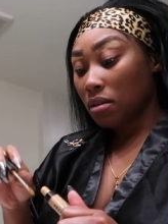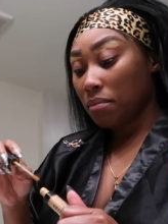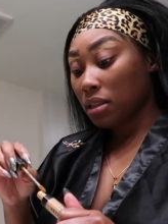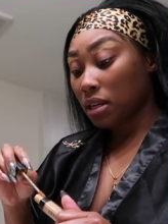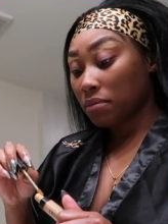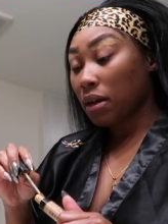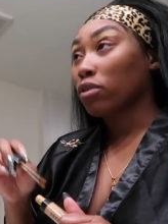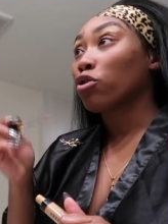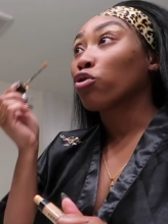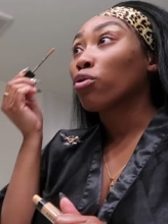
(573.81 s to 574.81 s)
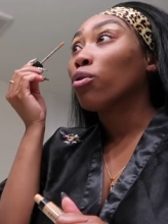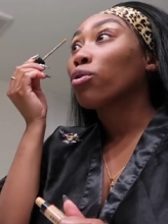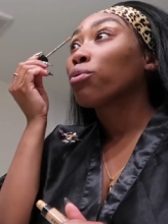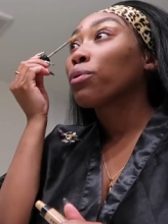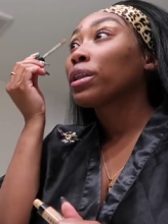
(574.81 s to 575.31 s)
a lot of my
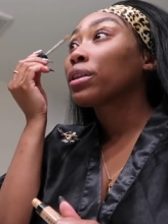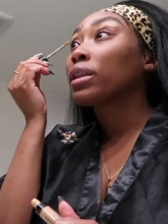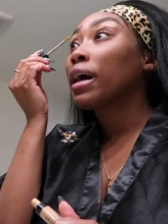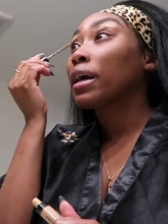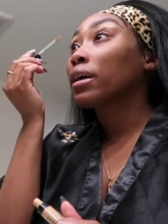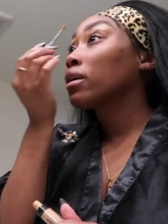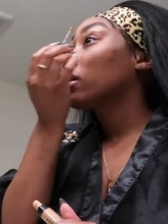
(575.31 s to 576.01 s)
growth with, like,